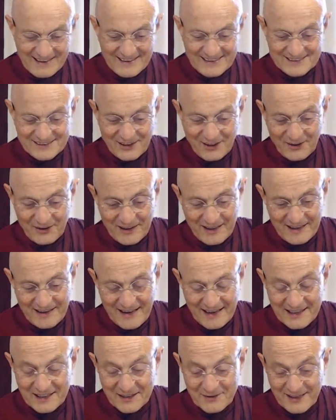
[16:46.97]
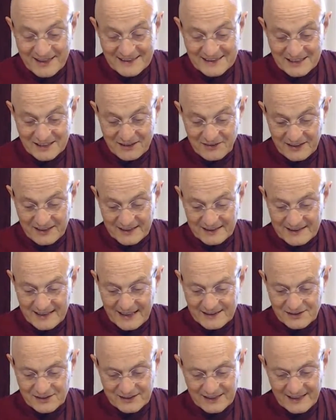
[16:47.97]
So anyway, Jivaka
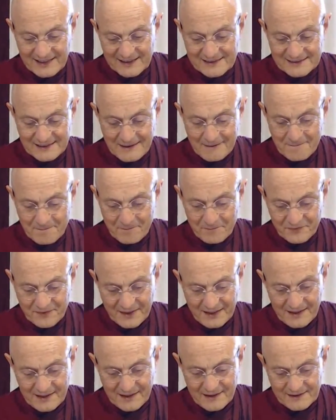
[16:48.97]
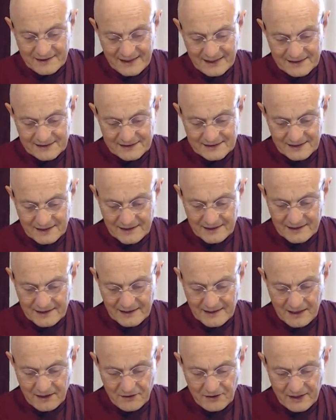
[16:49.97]
then says that
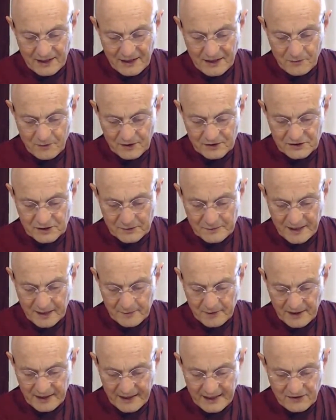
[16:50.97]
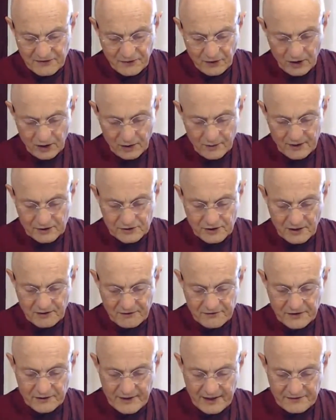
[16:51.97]
he wants to become a lay follower who's
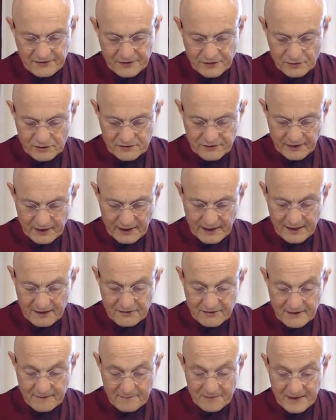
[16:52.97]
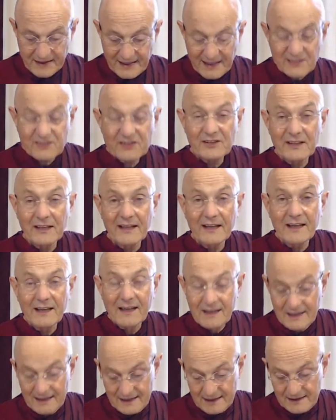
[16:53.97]
gone for refuge for life. Actually,
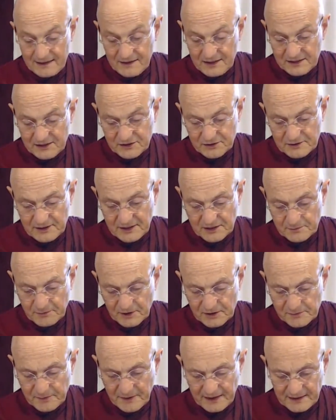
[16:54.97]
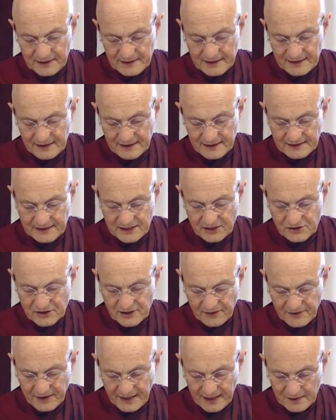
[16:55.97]
this must be a little addition
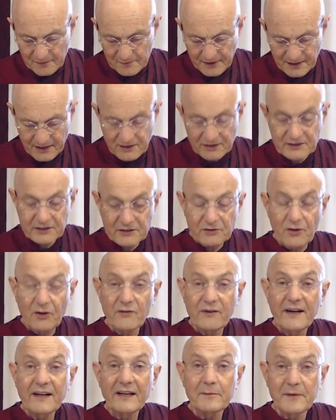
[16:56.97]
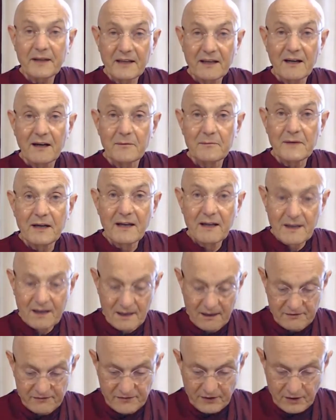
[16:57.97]
at the end because he's already become
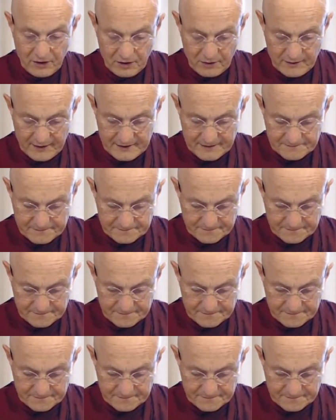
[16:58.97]
a follower.